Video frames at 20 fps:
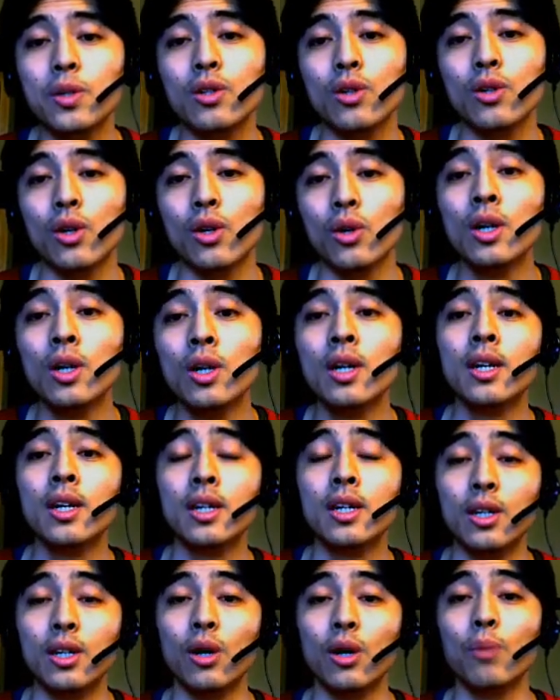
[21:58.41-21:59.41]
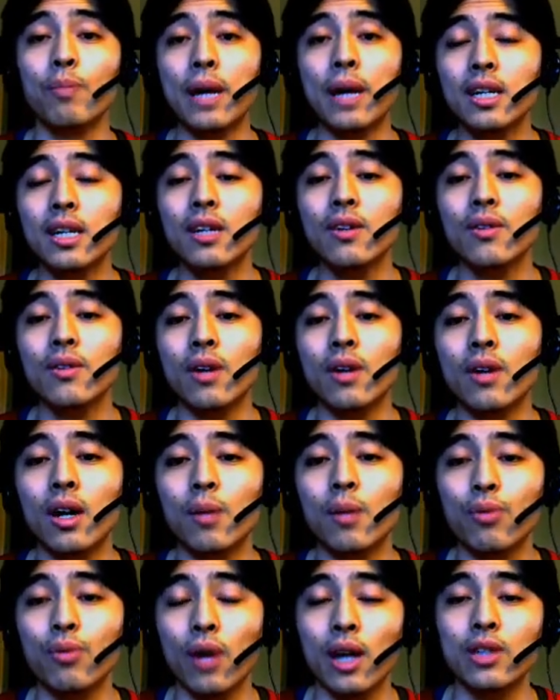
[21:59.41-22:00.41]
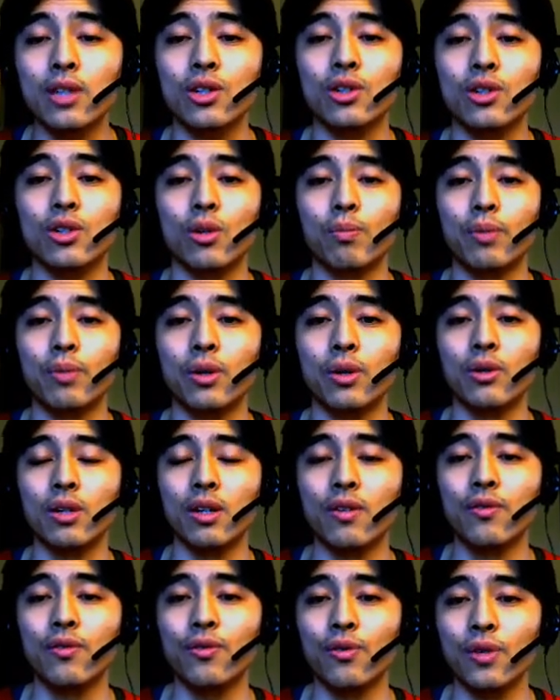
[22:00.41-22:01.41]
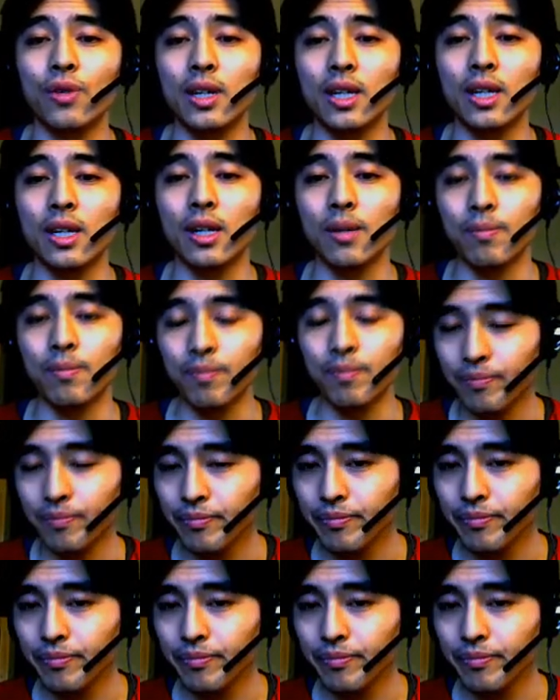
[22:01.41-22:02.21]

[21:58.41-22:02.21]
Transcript: So, you know, many uh, projects are building free um,